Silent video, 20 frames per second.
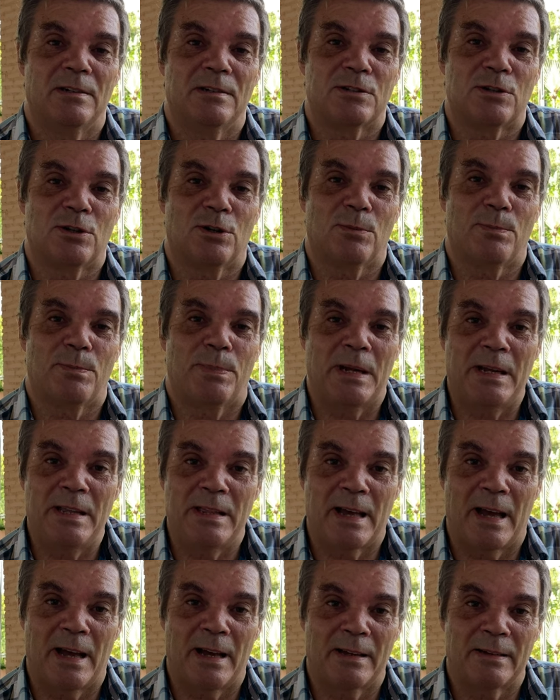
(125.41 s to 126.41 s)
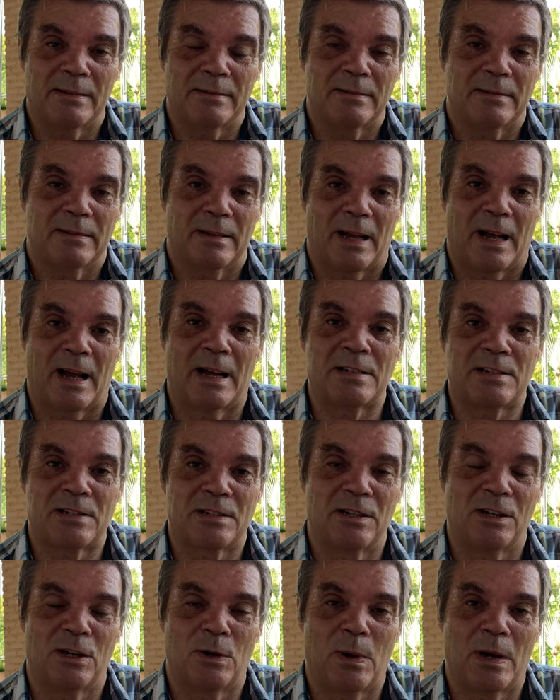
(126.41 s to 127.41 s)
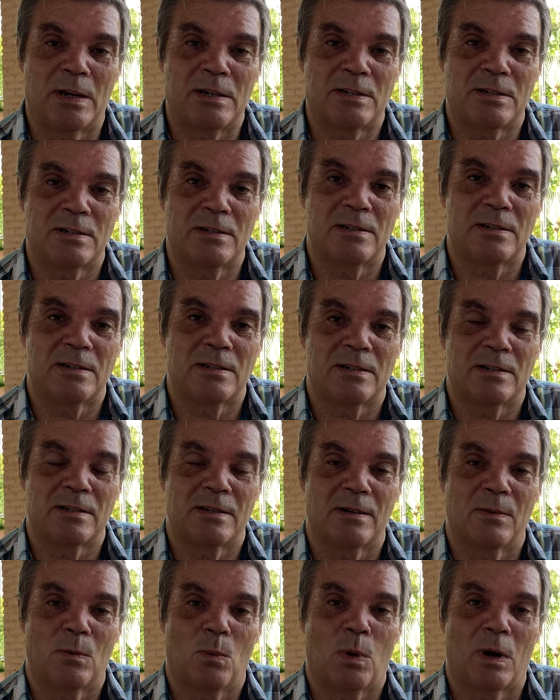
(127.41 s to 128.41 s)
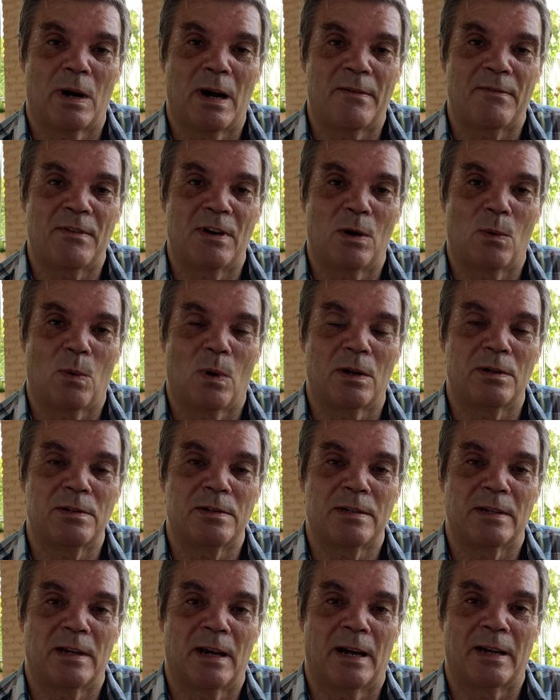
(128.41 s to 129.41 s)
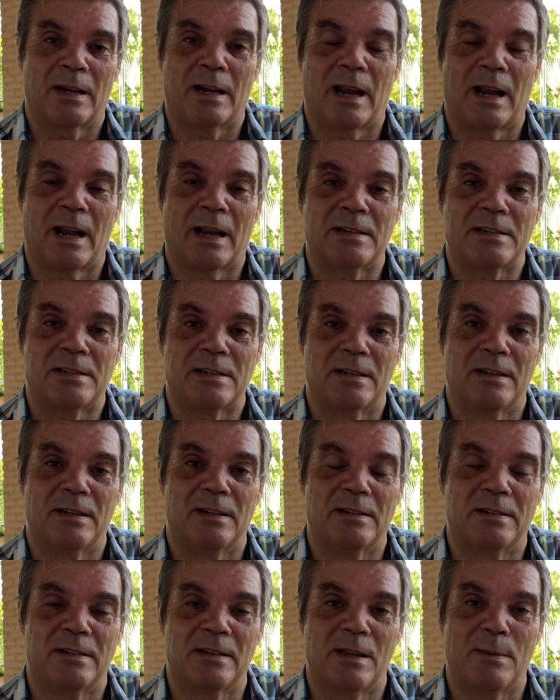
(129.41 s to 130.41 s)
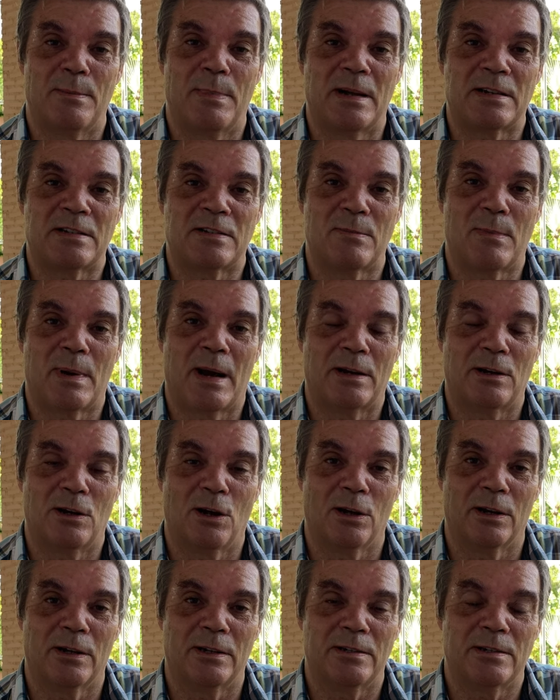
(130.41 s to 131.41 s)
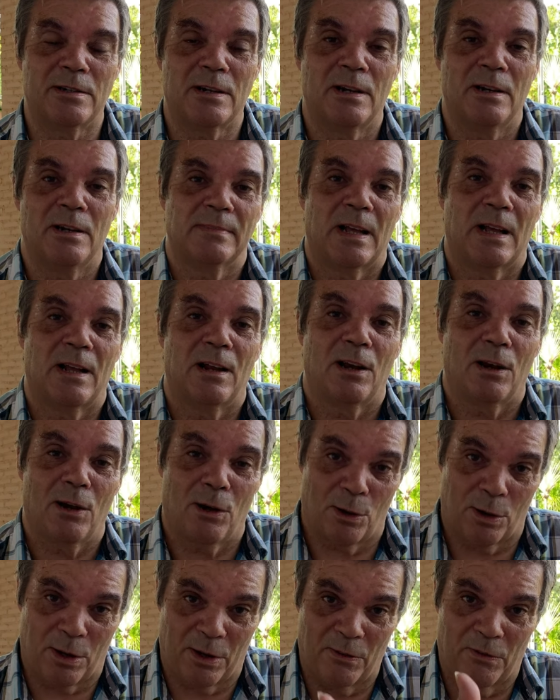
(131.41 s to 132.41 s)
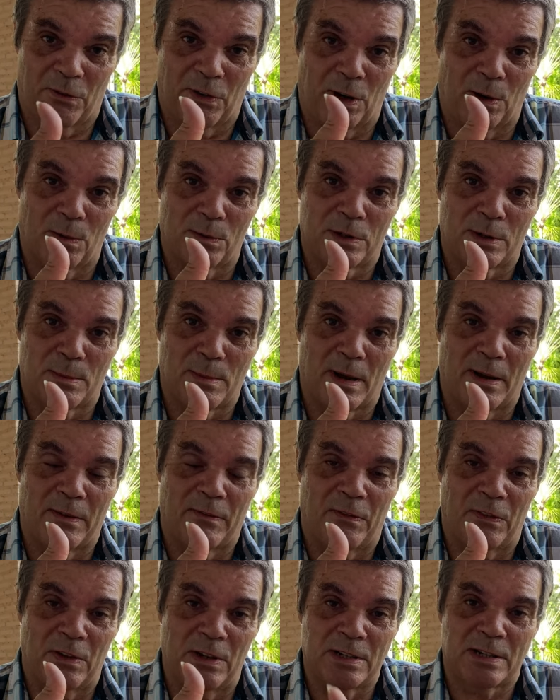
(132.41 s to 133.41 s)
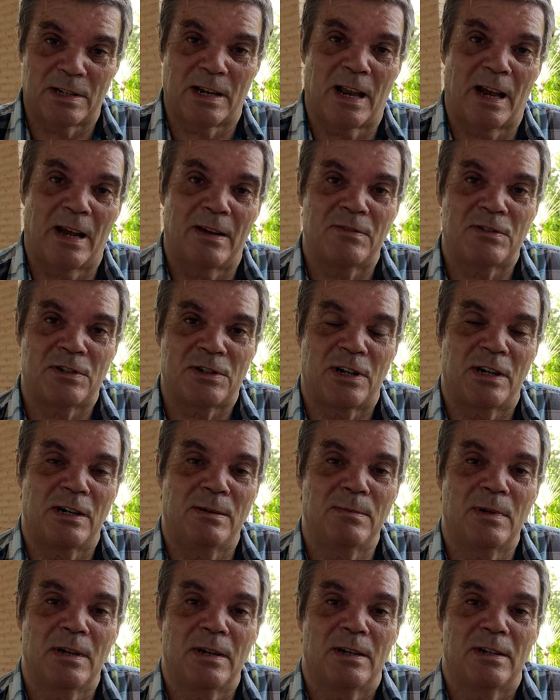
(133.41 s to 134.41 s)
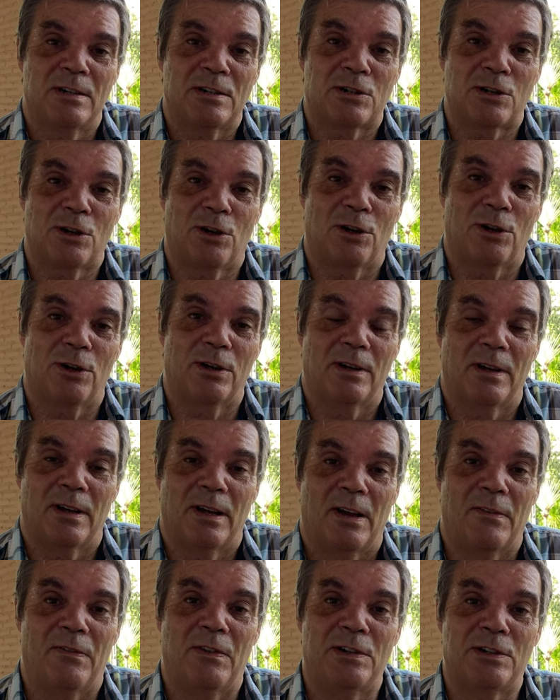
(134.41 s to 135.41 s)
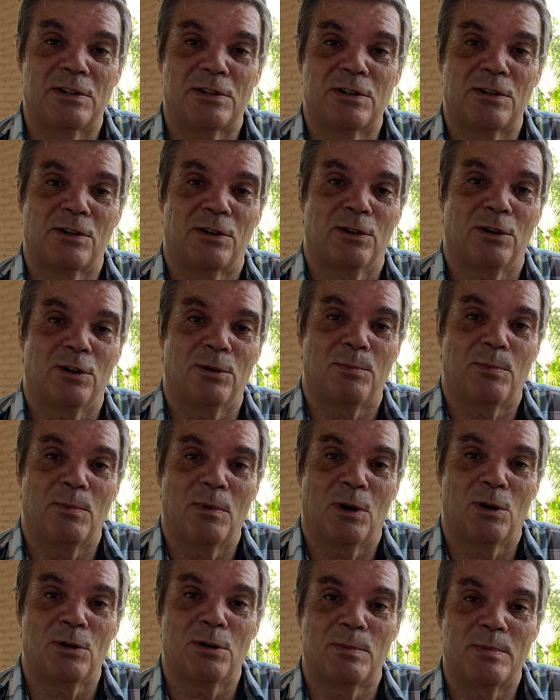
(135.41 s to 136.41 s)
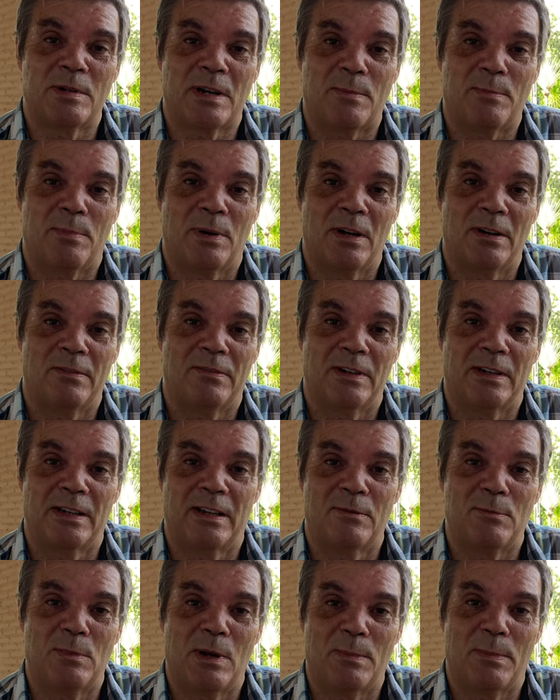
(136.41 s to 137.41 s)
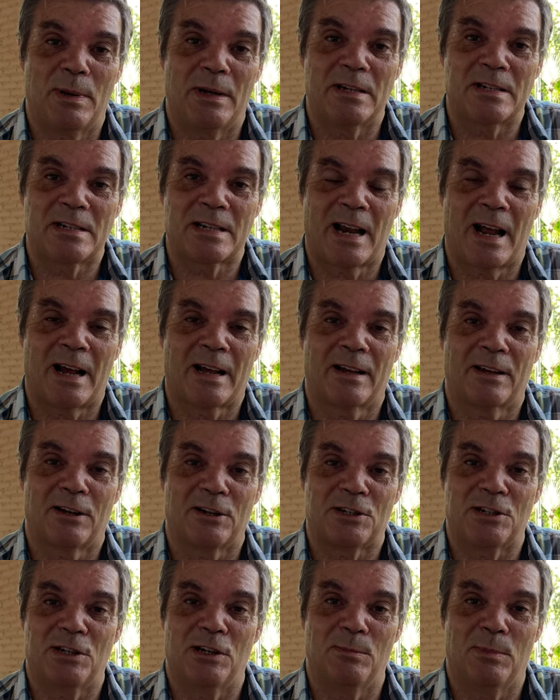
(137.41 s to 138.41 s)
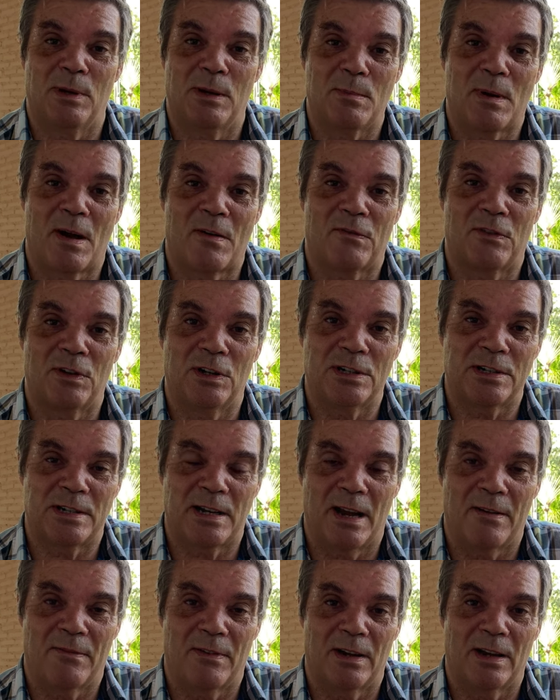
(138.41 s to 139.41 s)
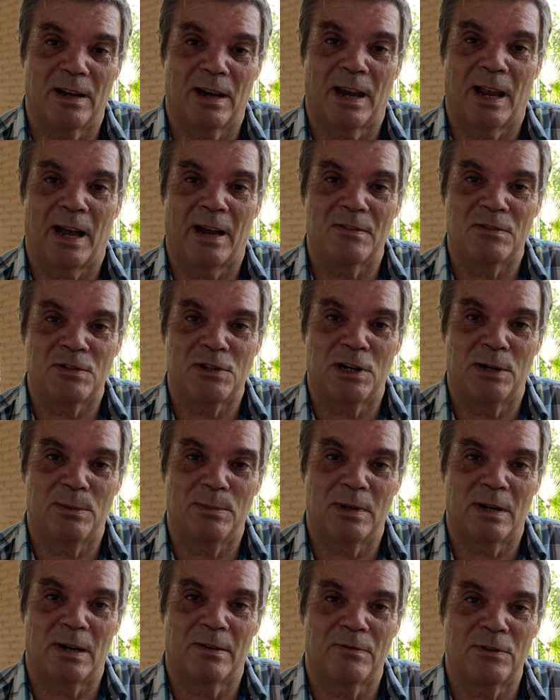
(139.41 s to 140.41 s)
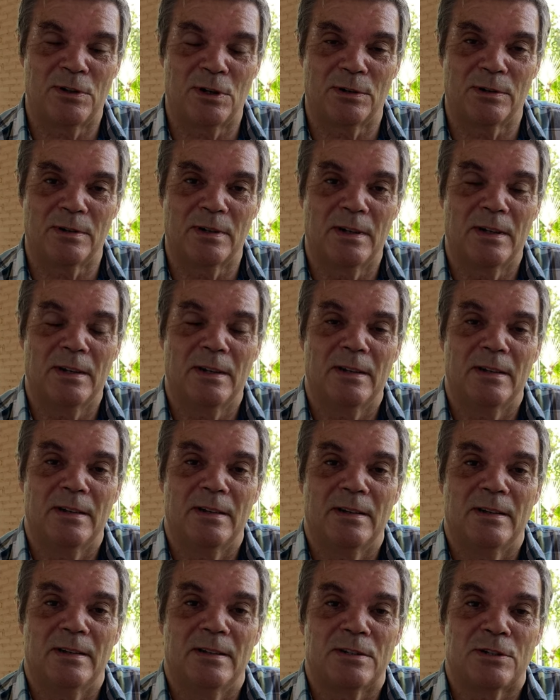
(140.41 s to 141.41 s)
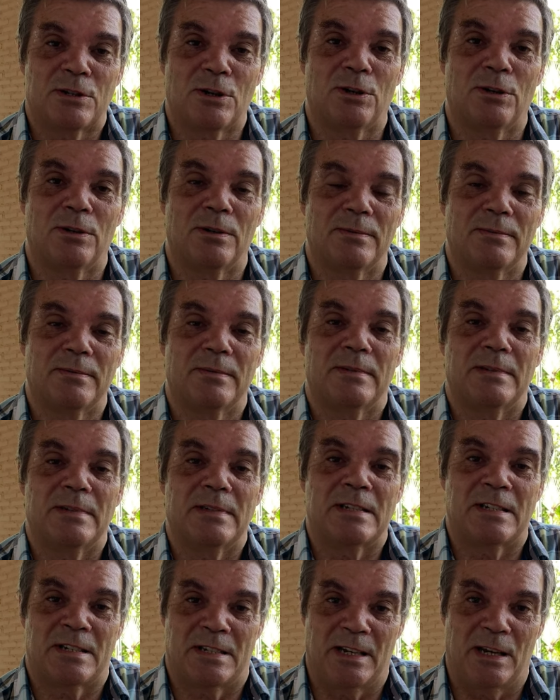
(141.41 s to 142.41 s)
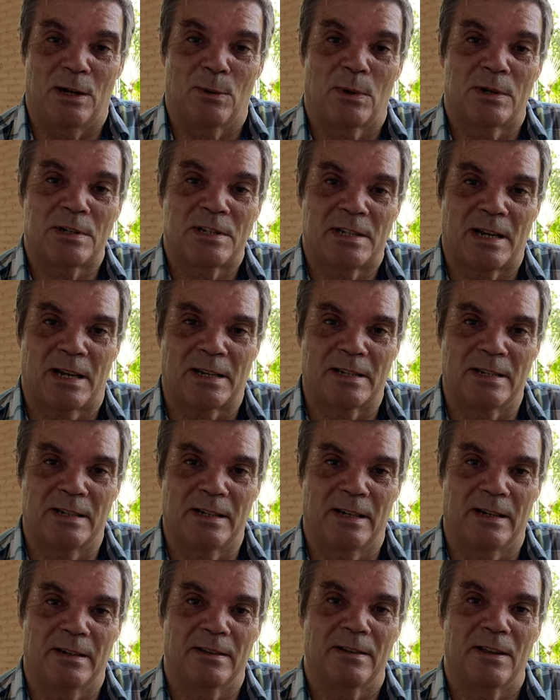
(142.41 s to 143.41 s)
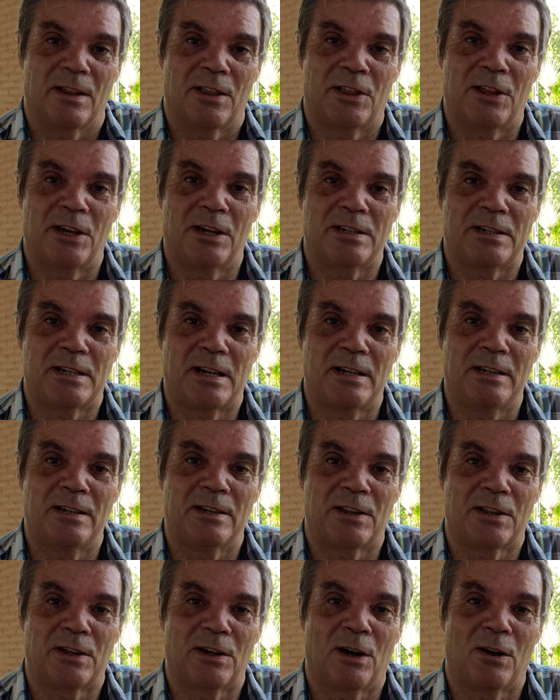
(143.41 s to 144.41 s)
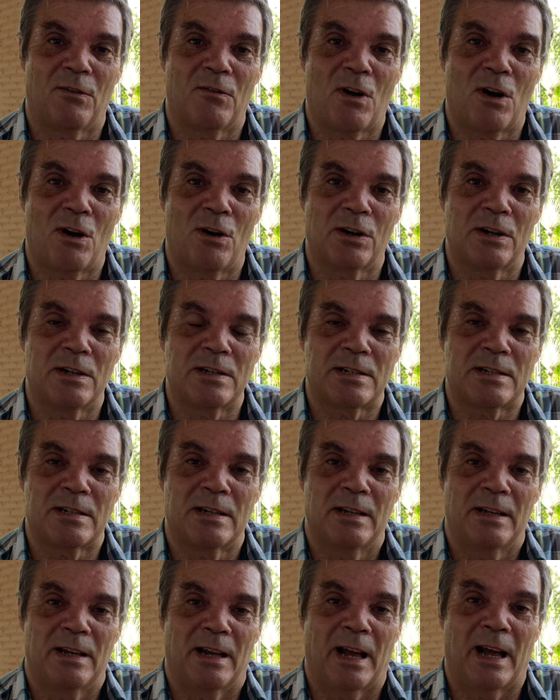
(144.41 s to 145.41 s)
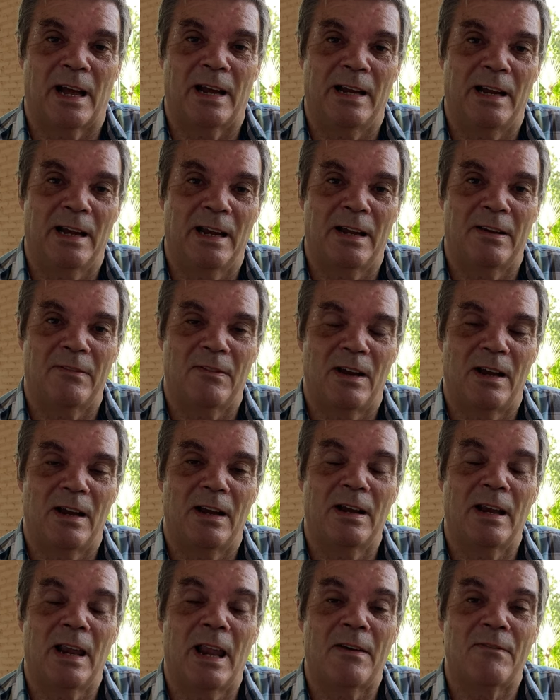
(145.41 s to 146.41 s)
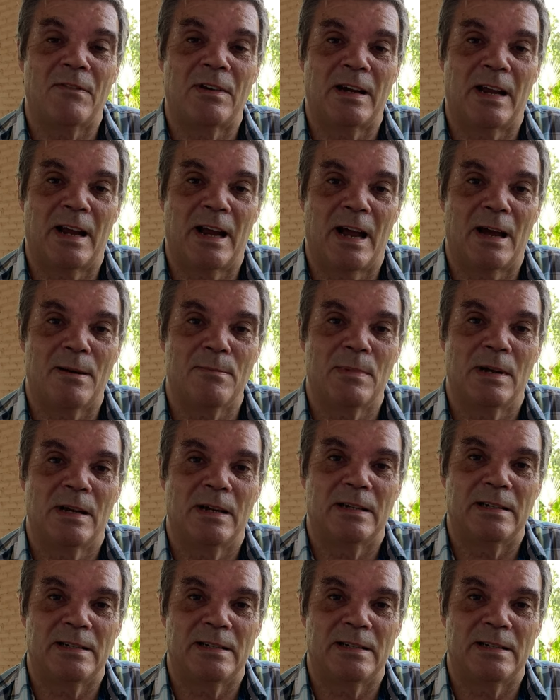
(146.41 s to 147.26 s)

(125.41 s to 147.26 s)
So be there, ask your questions wherever you want, and I'll answer to the best of my knowledge. Looking forward to my first live stream, so if it doesn't go 100% perfect, give me a bit of slack, because it'll be my first ever live stream that I've done. So see you on Saturday, 13th of August at 11 a.m.